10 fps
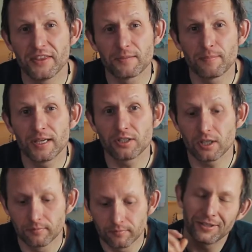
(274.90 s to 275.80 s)
this picture,
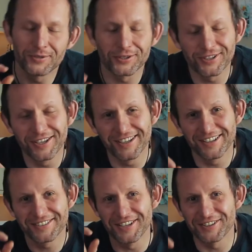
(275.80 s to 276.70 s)
I'm just
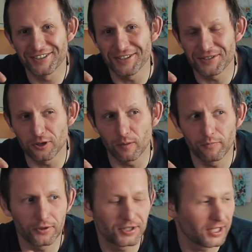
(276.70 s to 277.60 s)
going to stop
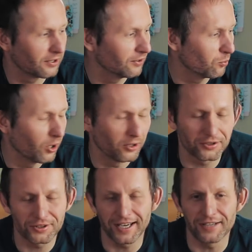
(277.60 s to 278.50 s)
for a second while
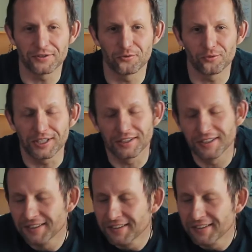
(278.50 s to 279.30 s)
Oscar has a drink.